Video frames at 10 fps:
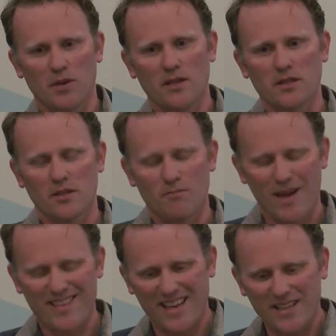practices and
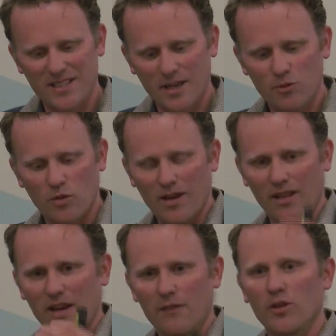make that step to
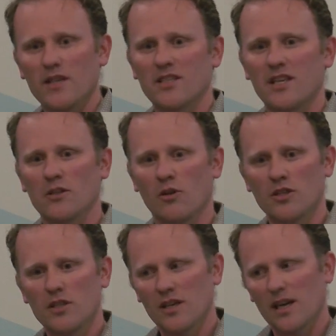another level is a
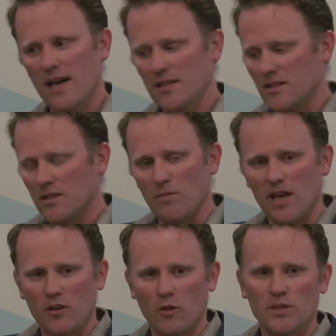technology that allows us to
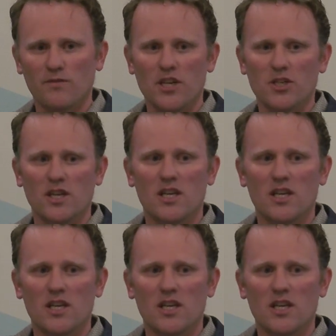make an observation